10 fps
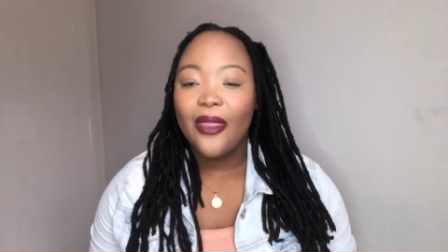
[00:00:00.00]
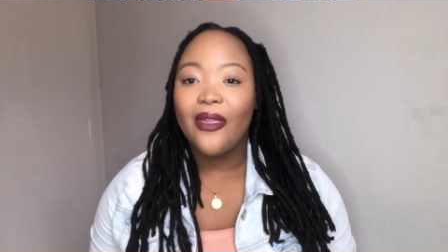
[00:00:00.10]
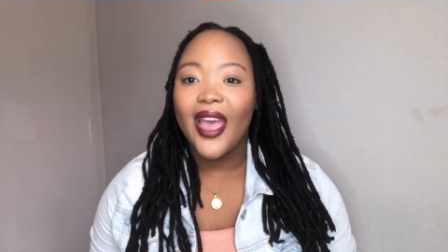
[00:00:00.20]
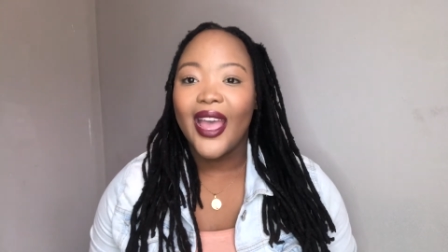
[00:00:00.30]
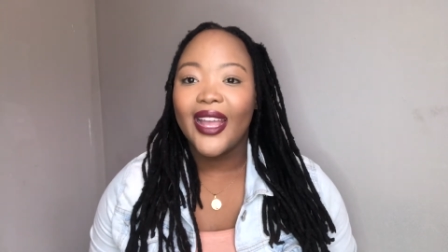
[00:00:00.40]

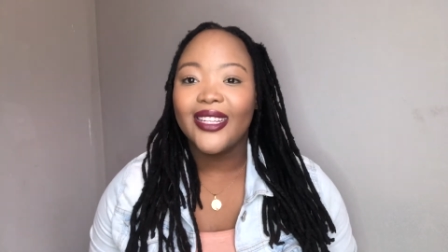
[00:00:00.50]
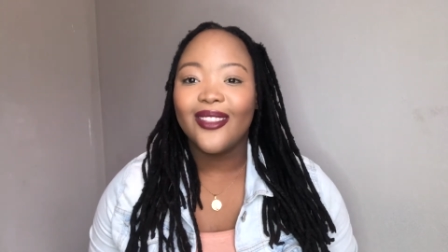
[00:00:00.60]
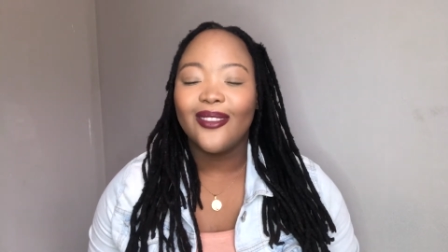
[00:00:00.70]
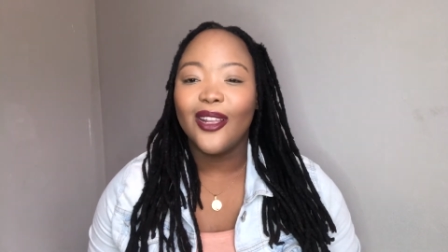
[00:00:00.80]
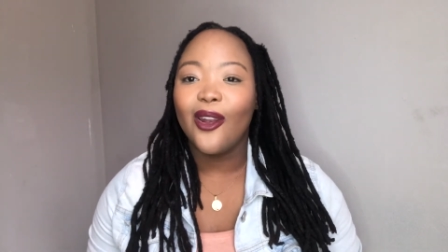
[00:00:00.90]
that
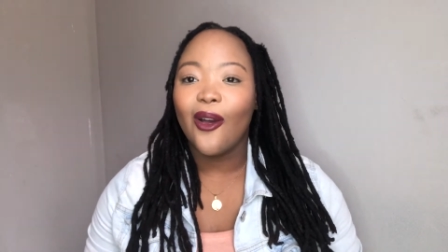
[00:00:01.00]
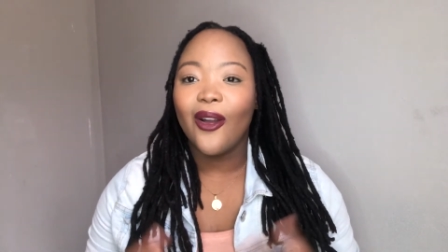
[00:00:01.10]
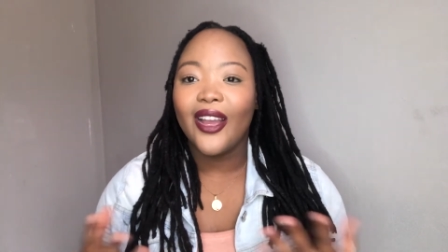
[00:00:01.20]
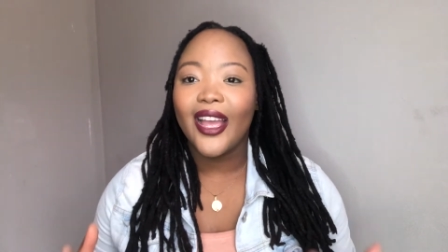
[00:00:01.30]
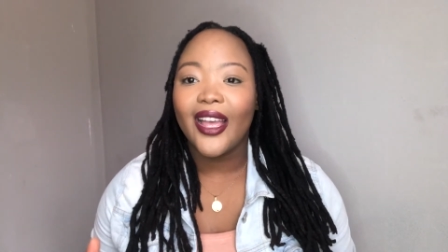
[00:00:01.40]
the
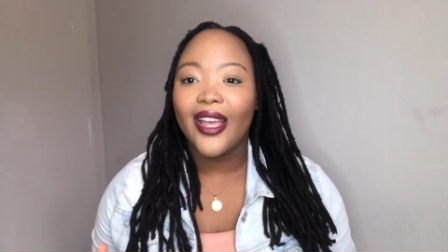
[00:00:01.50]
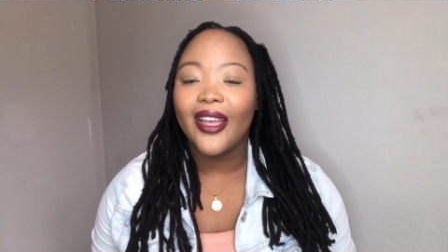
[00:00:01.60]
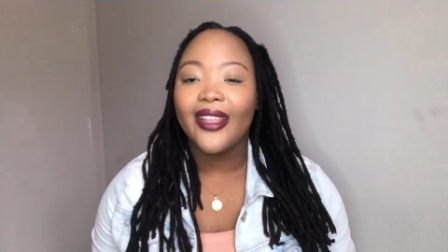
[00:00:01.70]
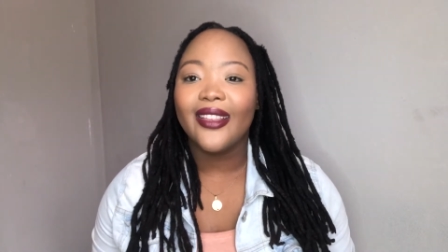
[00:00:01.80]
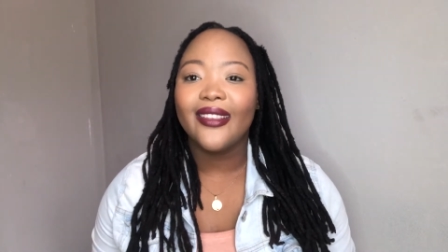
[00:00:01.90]

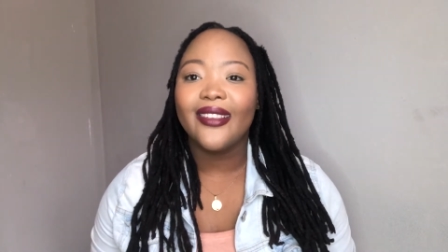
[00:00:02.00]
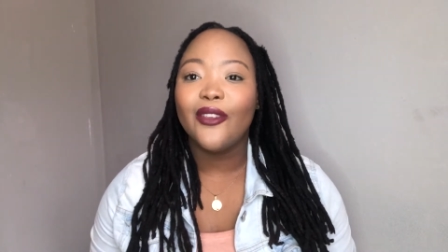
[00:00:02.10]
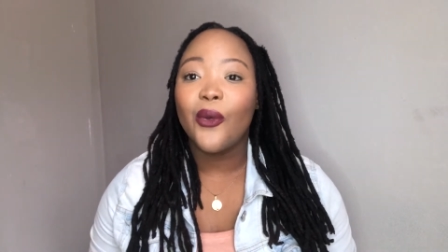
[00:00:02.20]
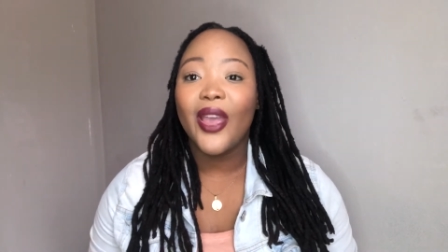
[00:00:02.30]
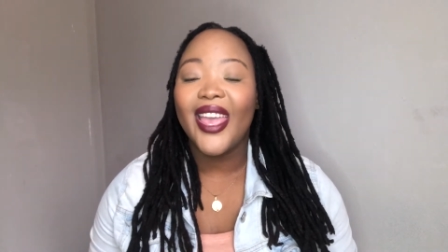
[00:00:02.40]
longer
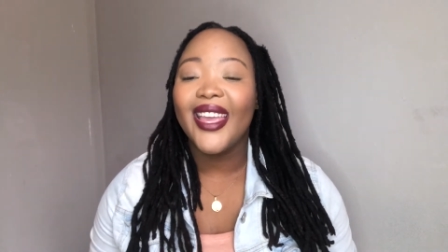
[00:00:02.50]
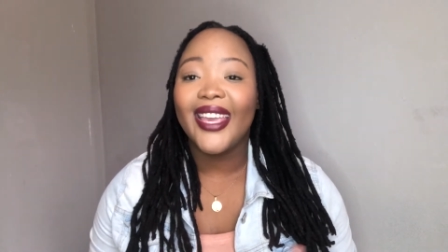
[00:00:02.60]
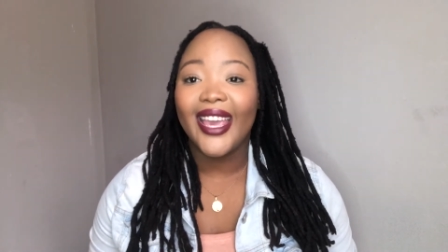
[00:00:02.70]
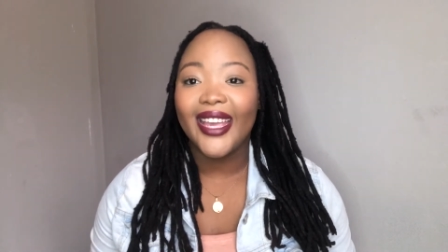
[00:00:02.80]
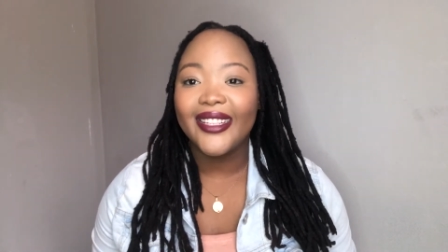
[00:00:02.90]
your hair
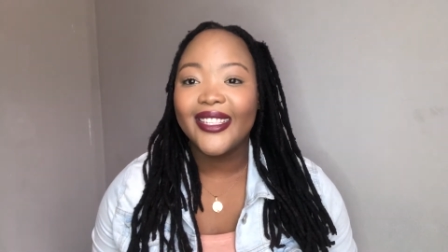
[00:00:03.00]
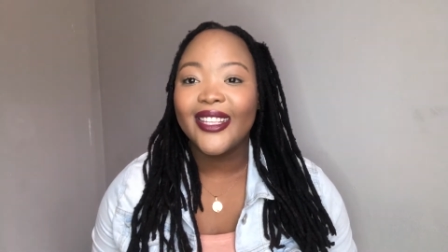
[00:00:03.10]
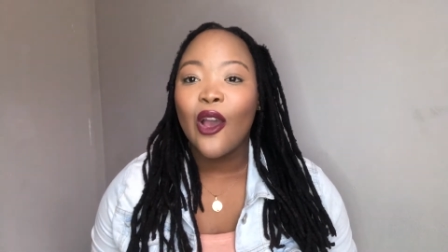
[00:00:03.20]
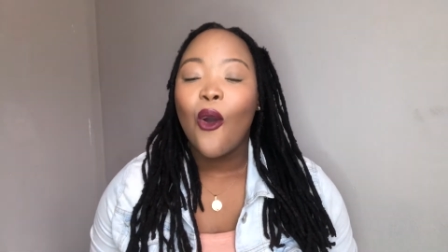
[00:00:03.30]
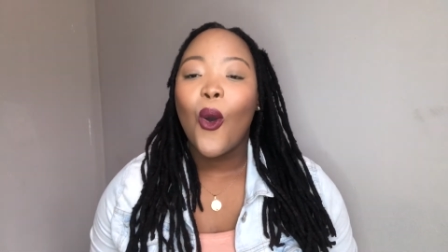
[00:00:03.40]
gets,
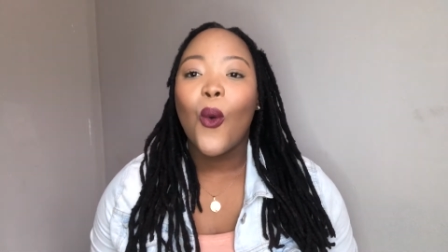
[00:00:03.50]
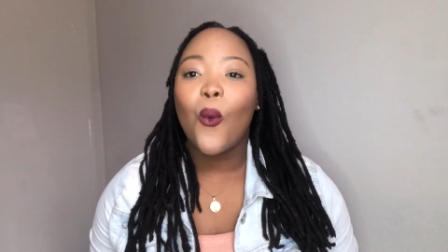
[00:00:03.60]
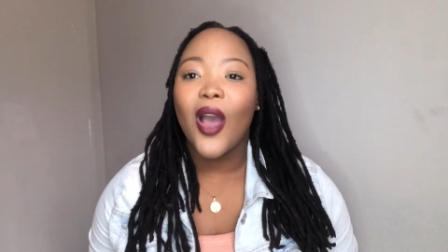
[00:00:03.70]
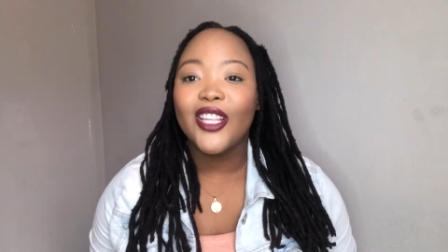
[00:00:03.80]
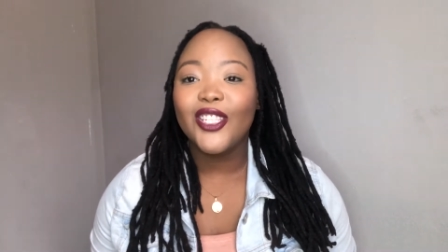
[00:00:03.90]
or
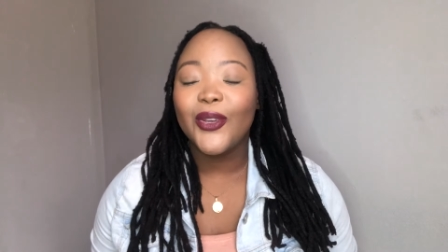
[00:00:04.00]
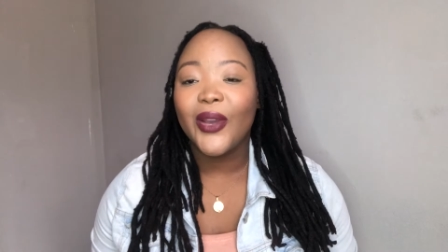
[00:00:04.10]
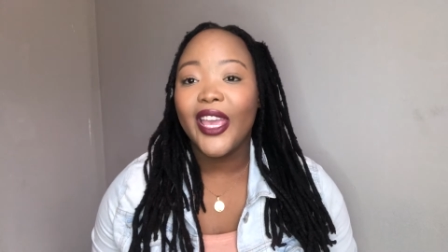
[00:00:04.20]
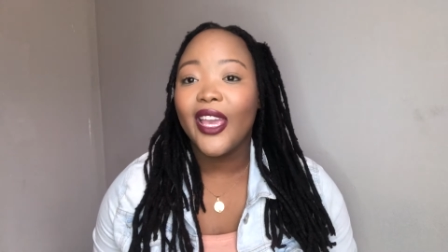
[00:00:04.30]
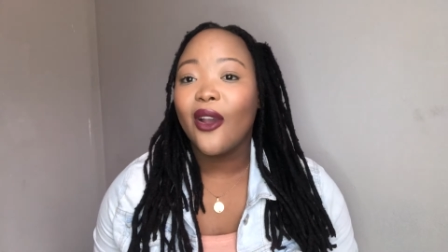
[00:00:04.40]
once your
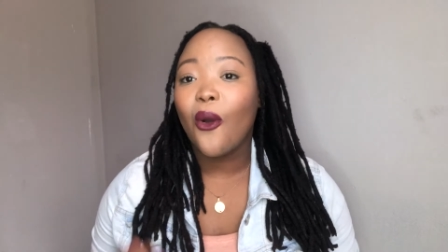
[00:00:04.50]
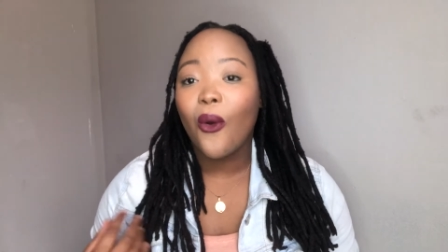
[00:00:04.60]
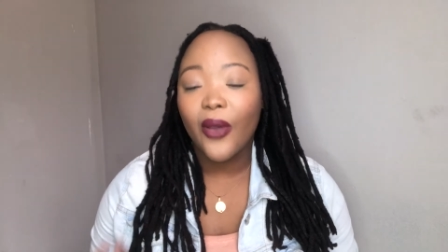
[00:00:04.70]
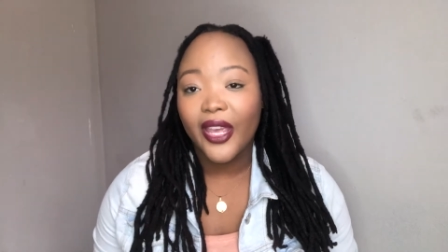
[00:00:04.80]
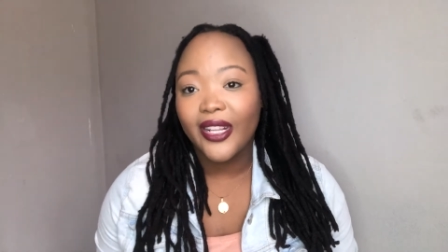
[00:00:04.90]
hair
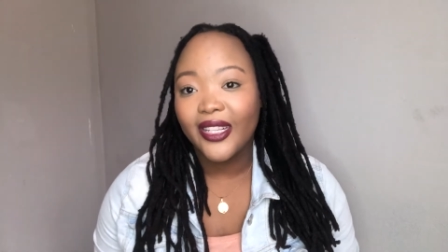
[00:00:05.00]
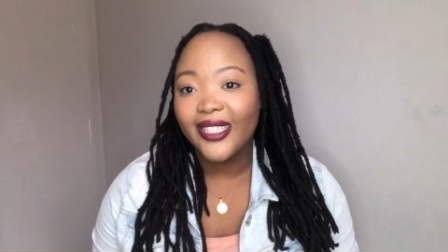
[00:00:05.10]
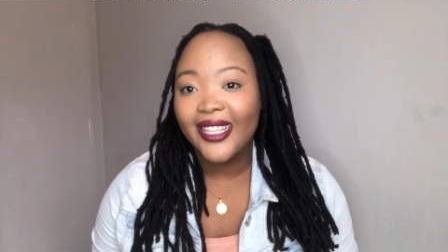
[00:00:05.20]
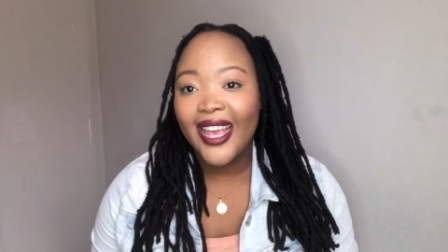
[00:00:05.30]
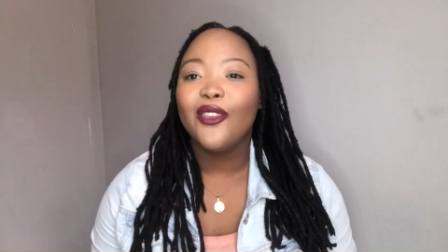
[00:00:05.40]

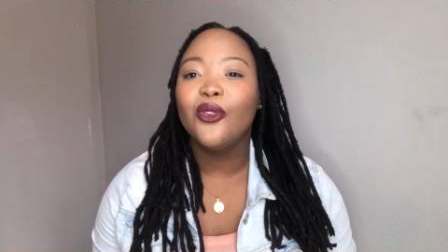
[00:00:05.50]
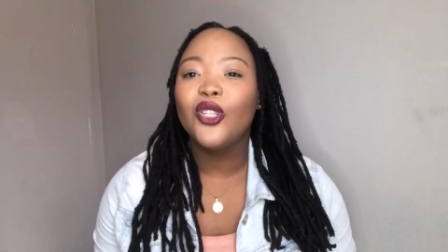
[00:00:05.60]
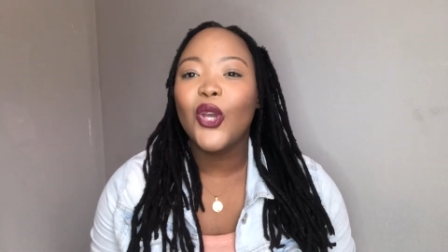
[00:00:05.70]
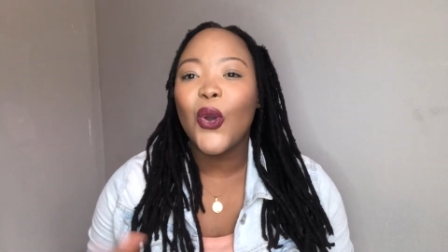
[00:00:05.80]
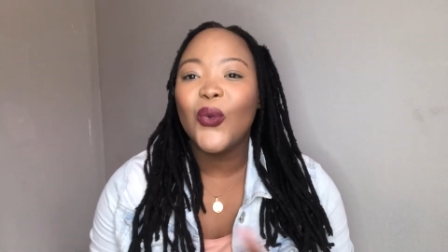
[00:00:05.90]
coils, you
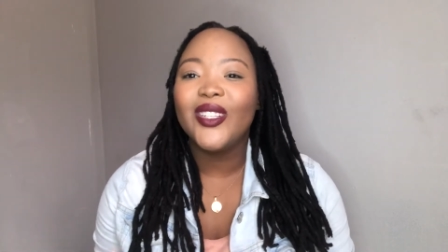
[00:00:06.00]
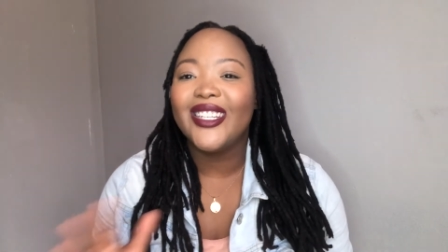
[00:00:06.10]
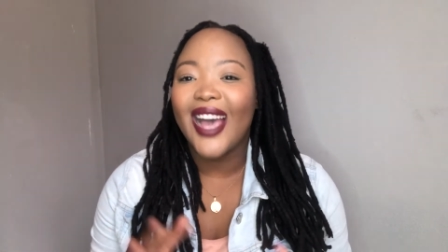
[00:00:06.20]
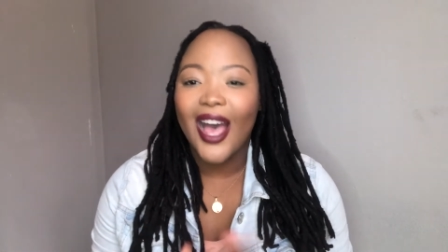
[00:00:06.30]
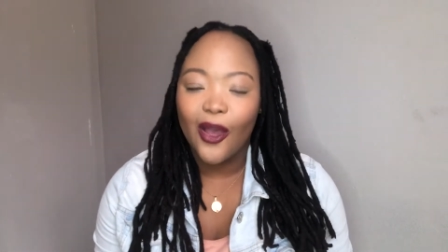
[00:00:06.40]
tone
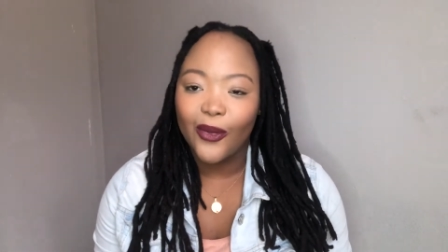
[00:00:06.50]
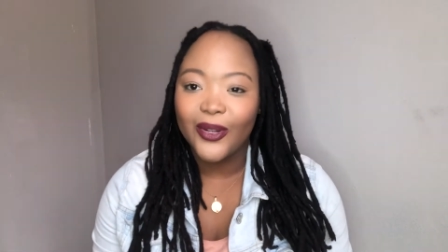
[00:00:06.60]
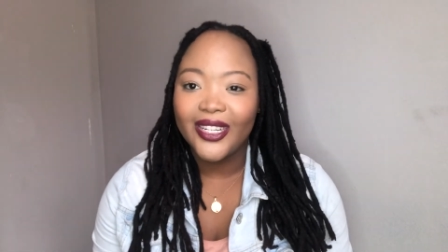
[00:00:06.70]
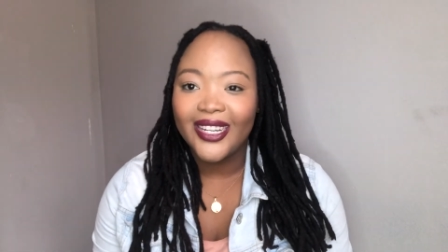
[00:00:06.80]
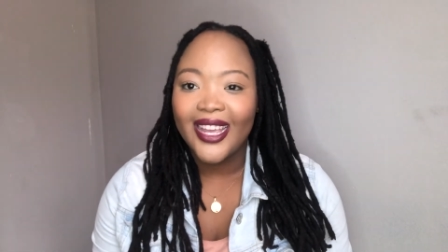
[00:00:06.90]

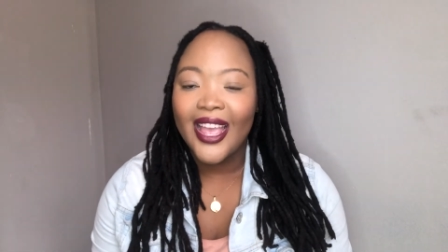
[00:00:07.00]
down